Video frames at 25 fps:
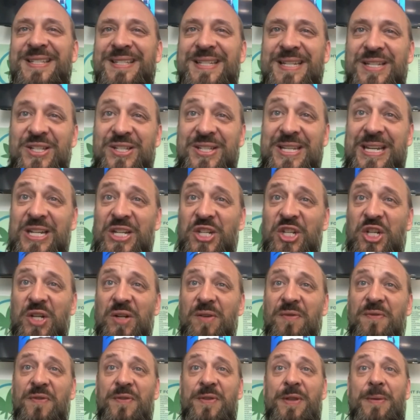
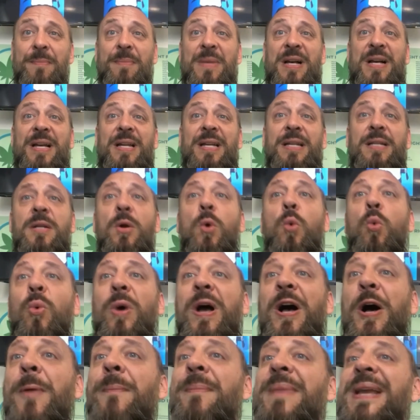sensation for the mind
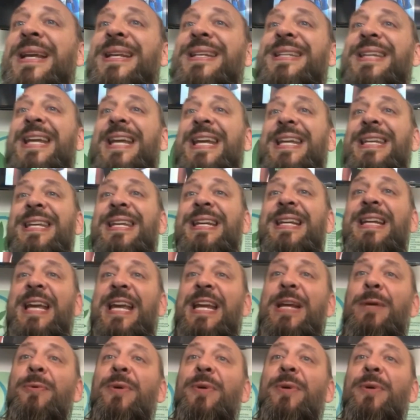while maintaining a